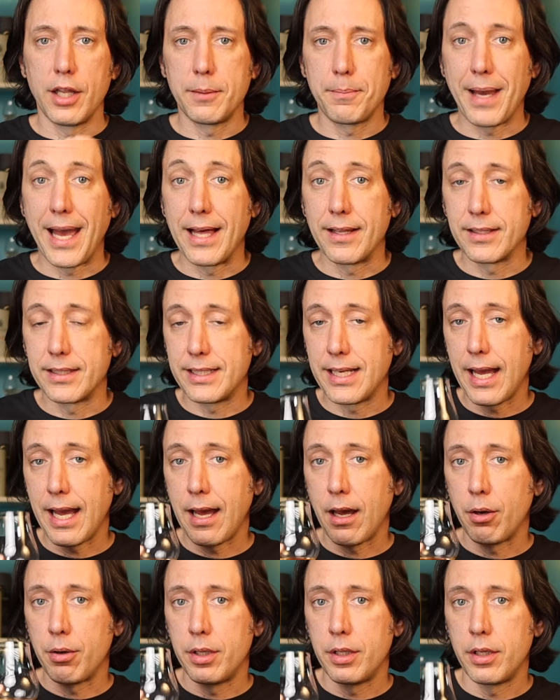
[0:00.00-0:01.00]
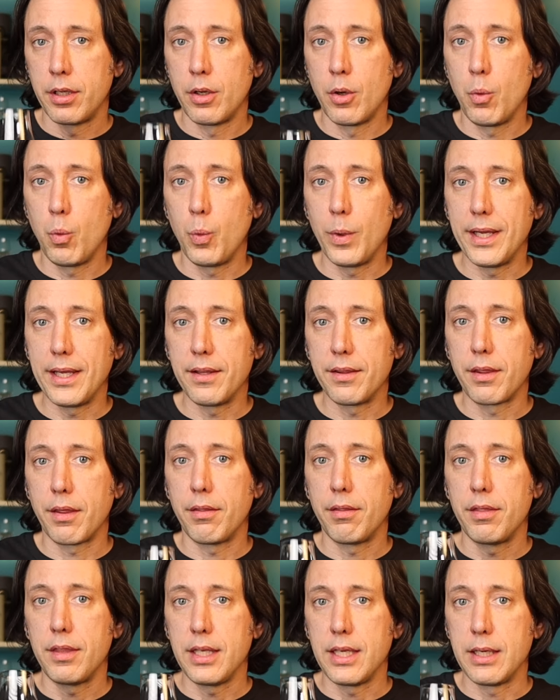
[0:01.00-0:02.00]
on the palate now with
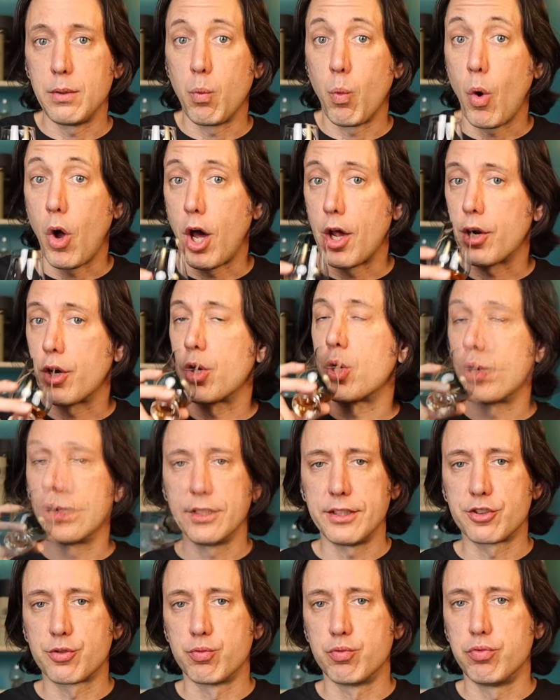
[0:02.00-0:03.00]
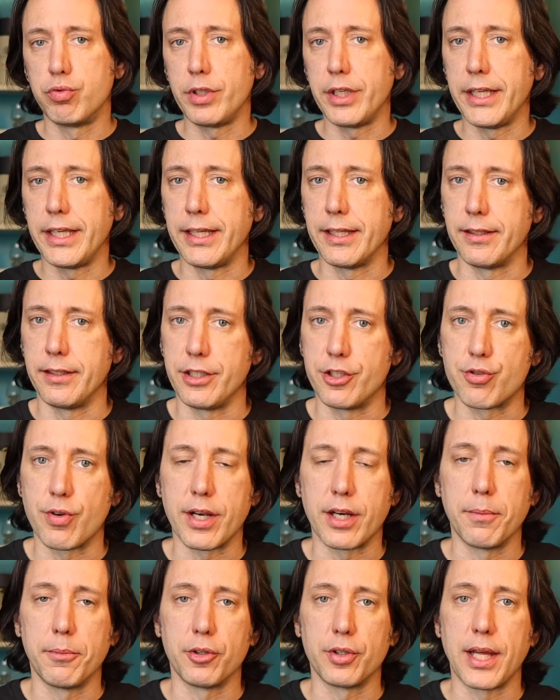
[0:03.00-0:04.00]
the water. It's really
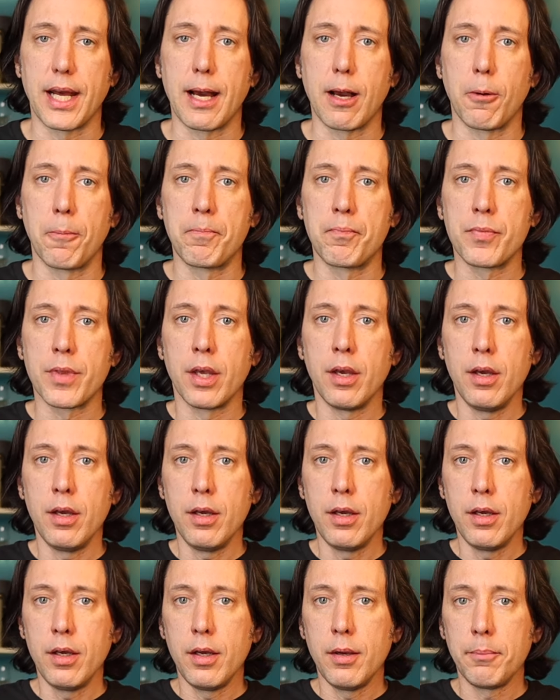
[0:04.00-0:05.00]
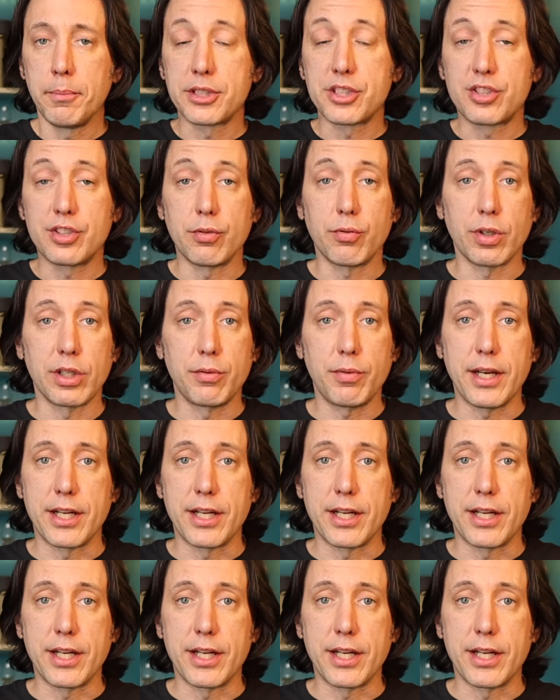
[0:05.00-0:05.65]
drinkable now, but still really